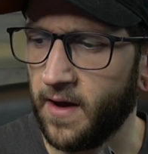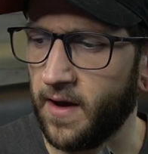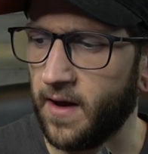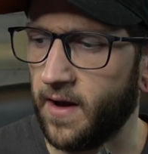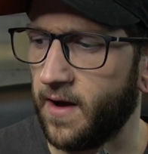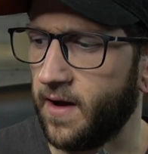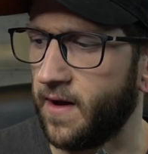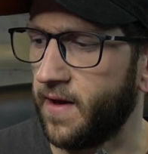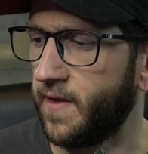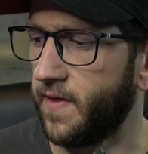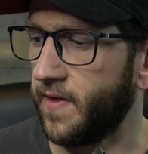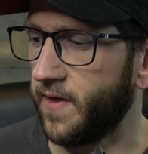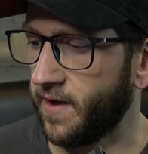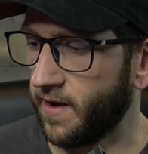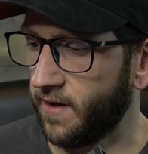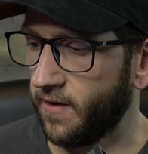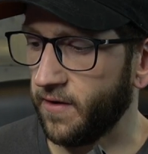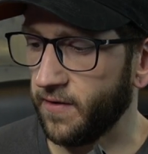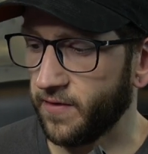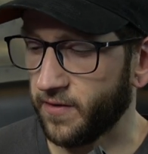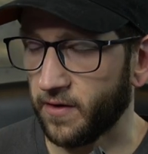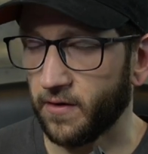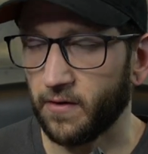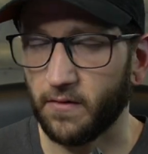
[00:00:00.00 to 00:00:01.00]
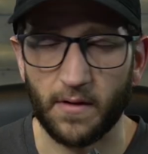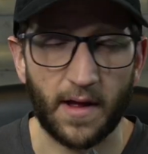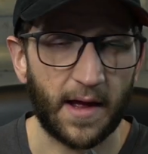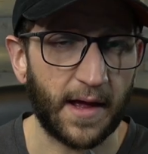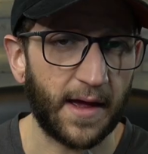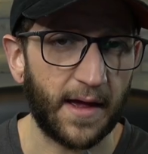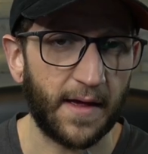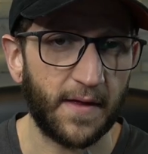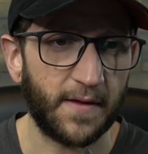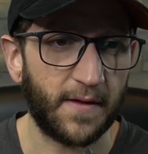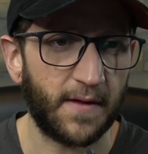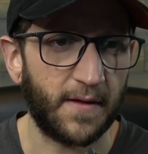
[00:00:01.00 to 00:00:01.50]
Uh, and then I also, I
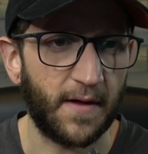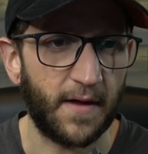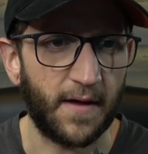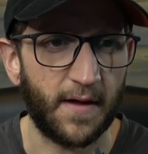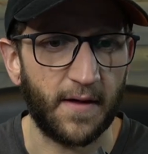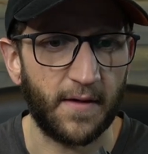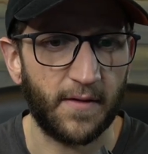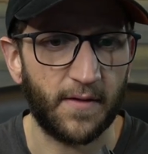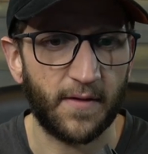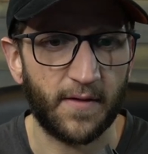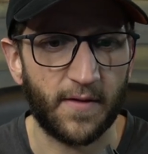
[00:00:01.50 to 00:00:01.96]
guess, uh,